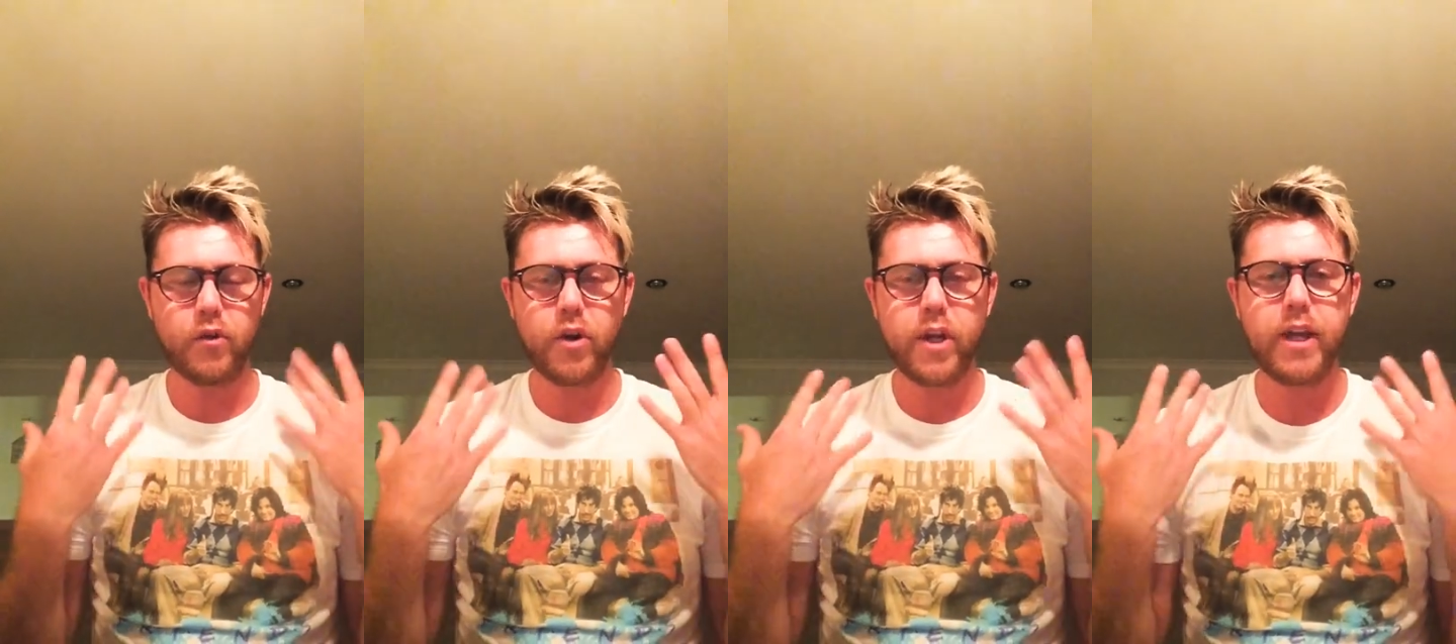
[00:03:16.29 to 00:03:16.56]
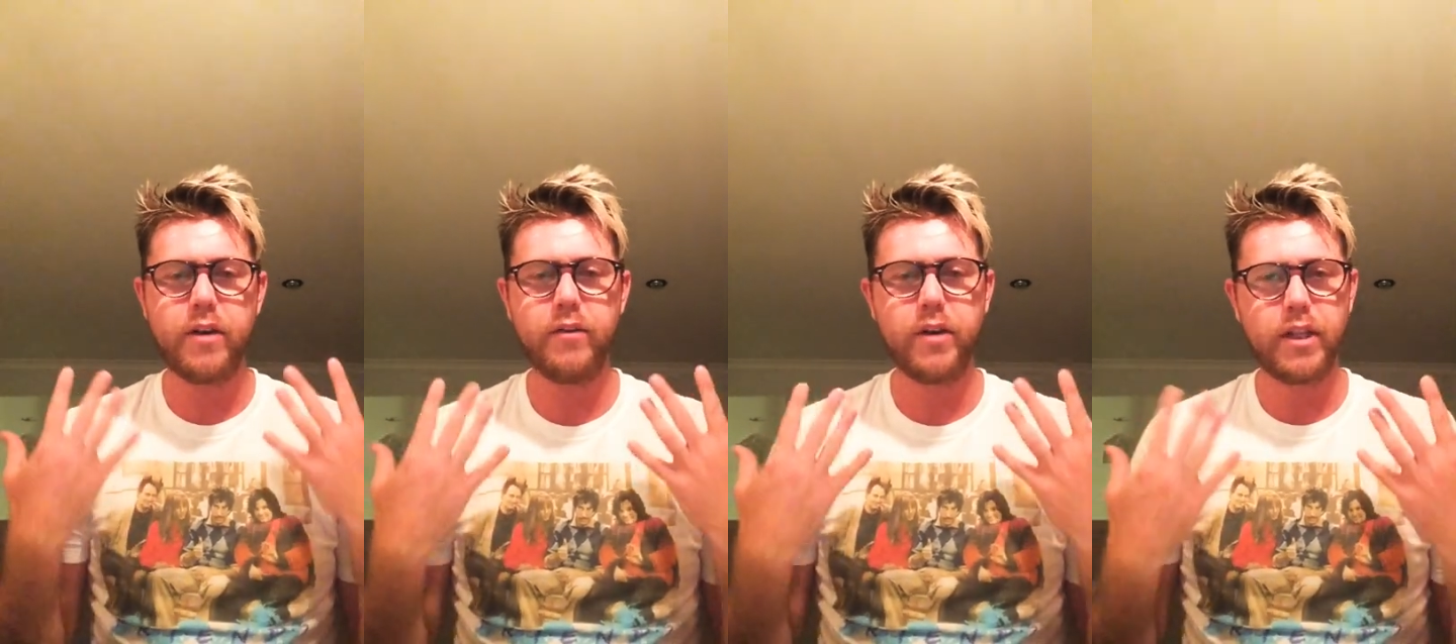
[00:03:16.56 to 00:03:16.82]
you're
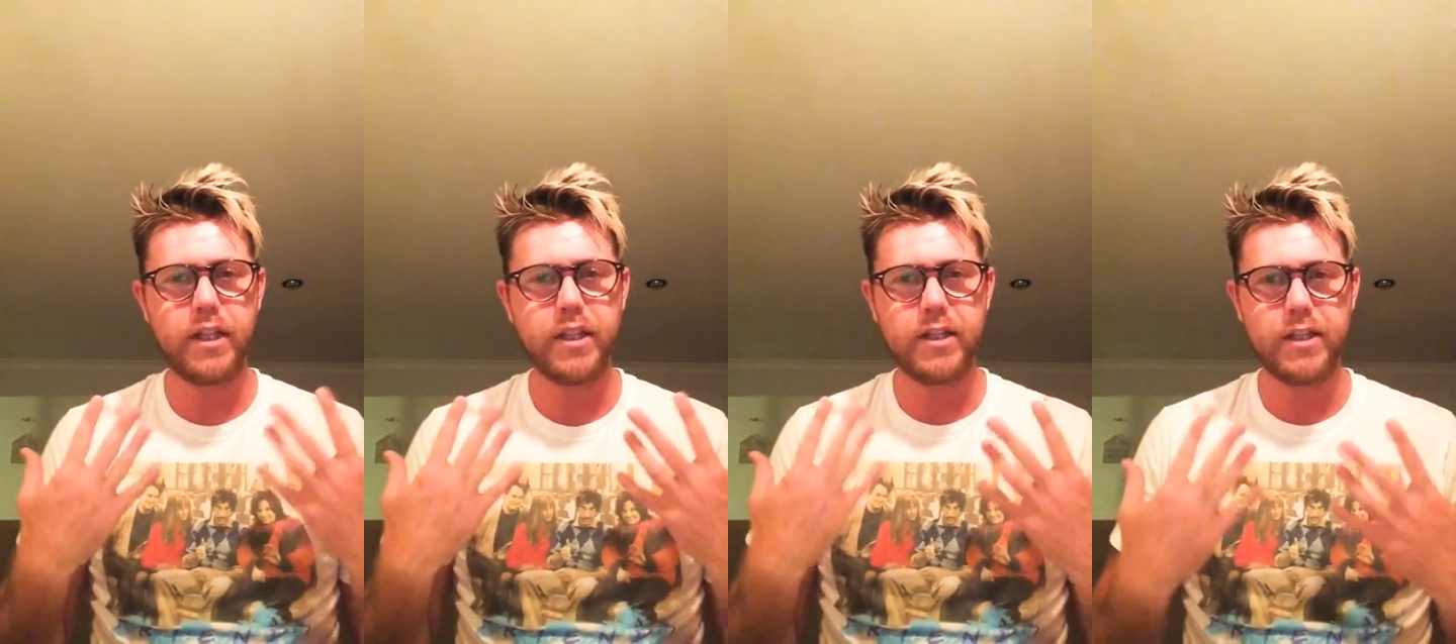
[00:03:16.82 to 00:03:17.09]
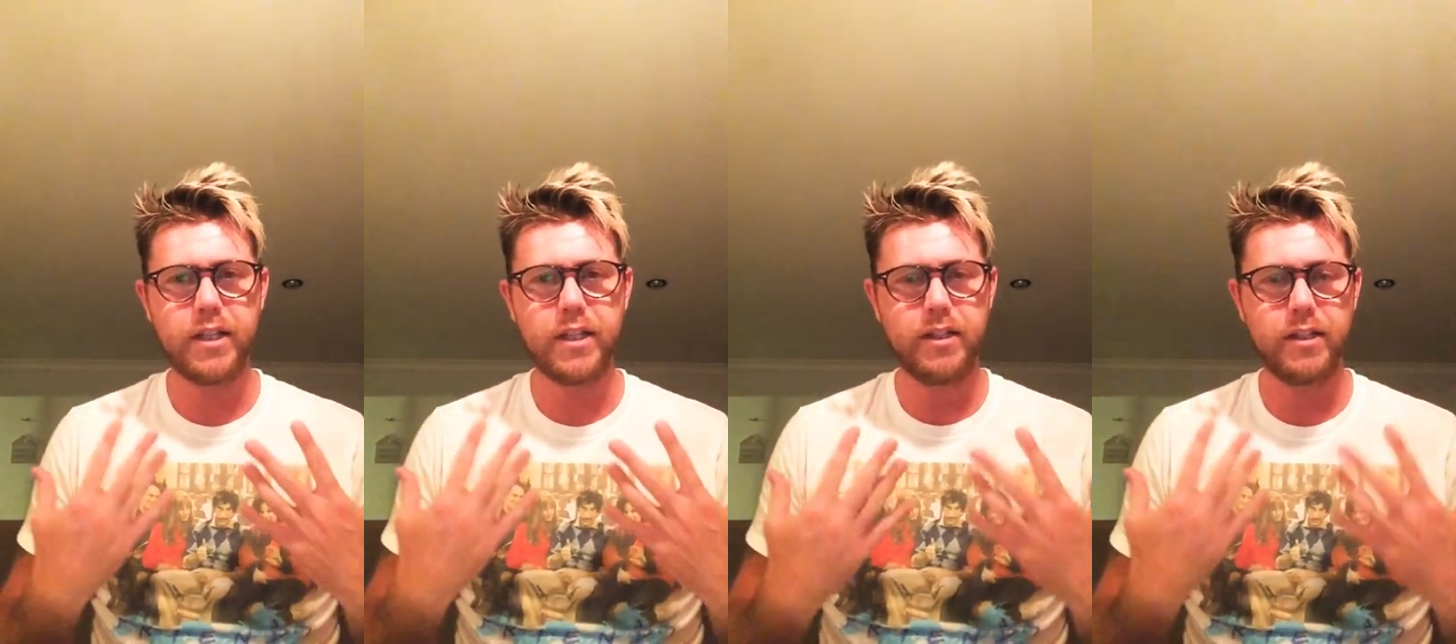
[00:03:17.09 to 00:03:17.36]
hearing
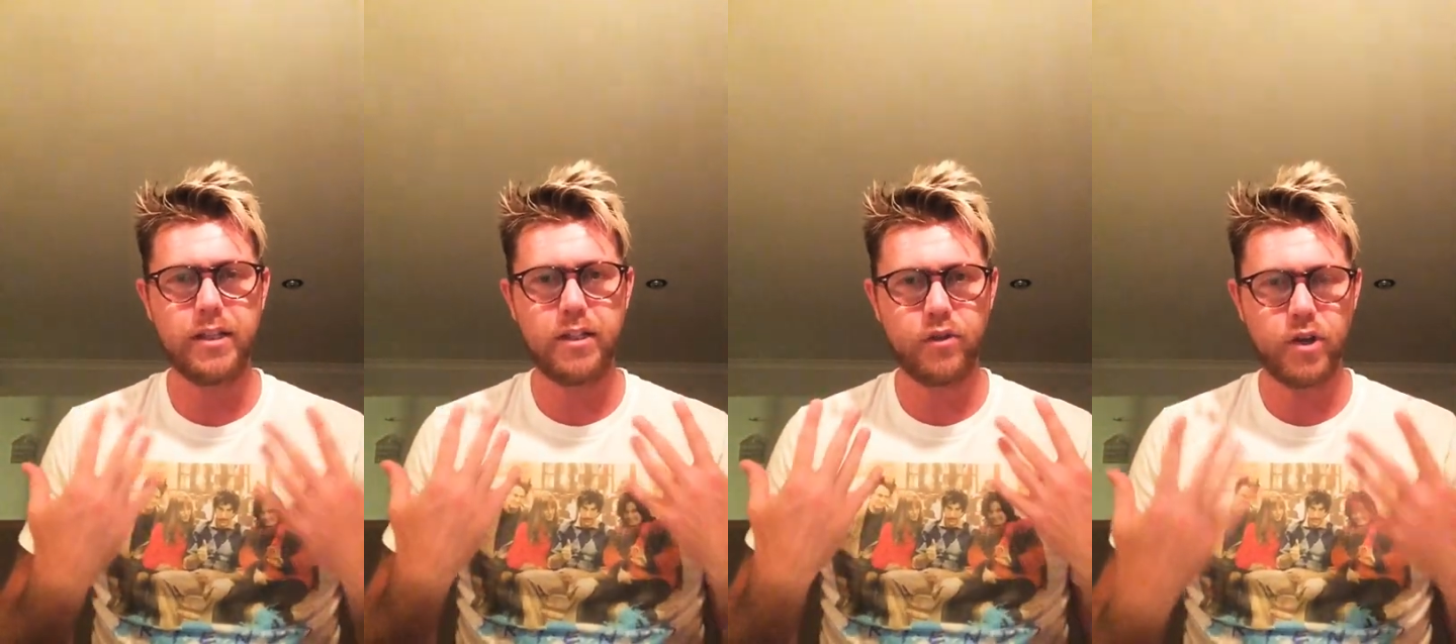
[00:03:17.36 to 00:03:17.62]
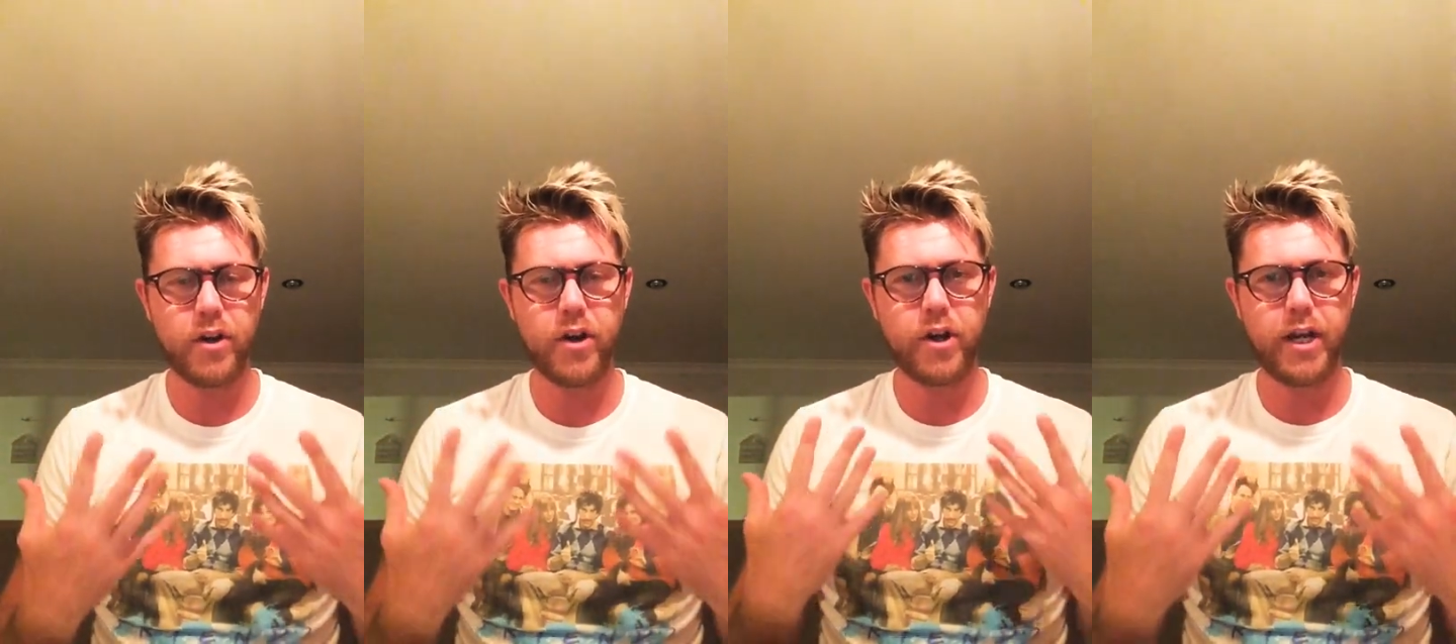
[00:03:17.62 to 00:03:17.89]
these things in
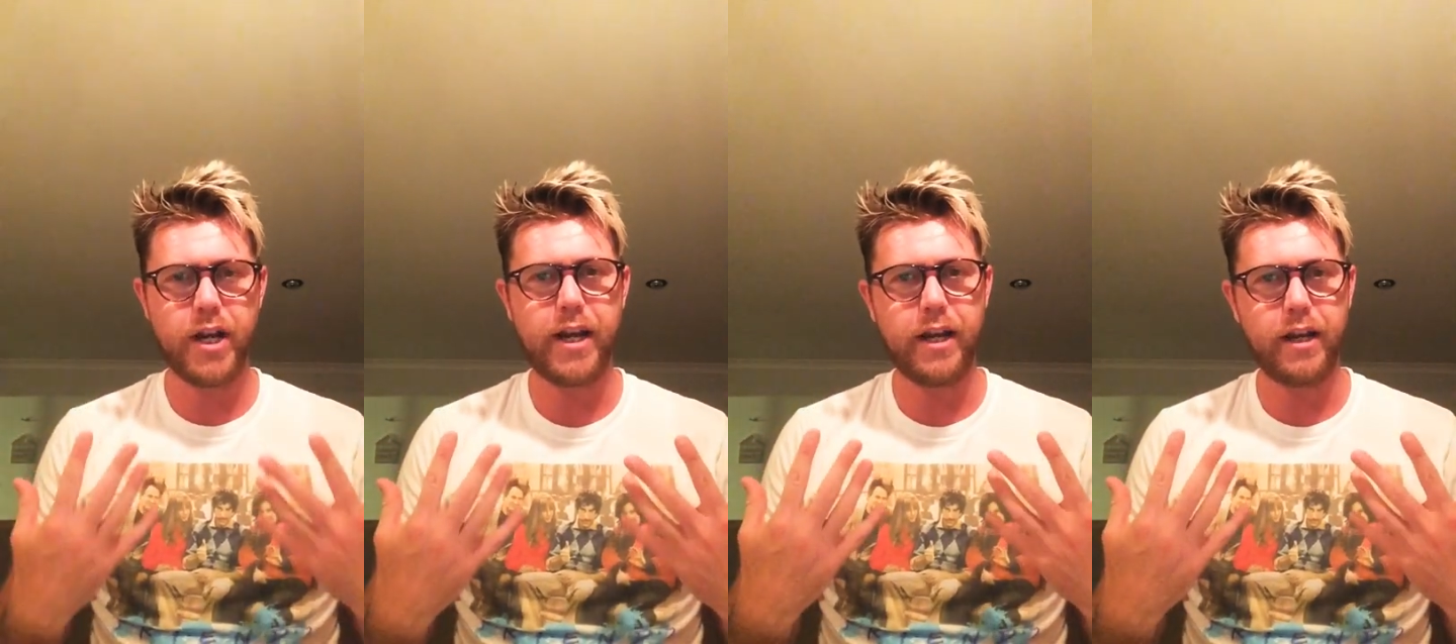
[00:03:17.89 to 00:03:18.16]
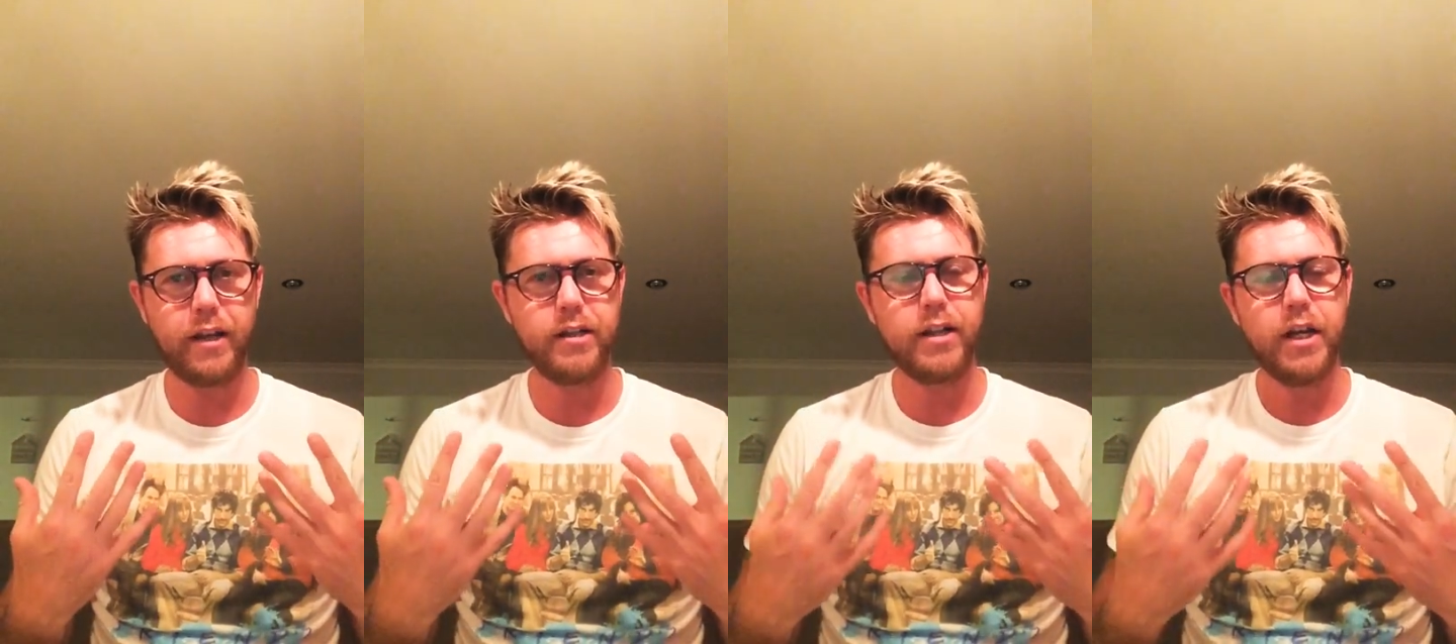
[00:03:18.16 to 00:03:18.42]
your own
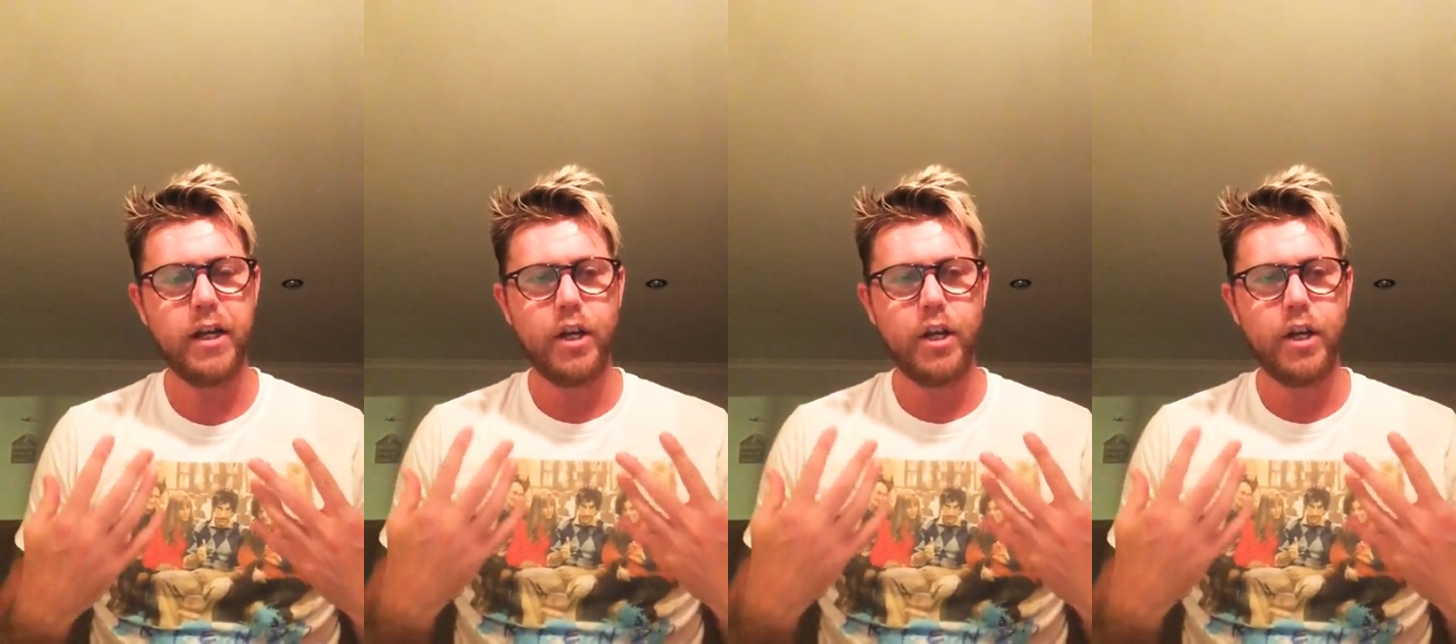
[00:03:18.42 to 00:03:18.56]
head,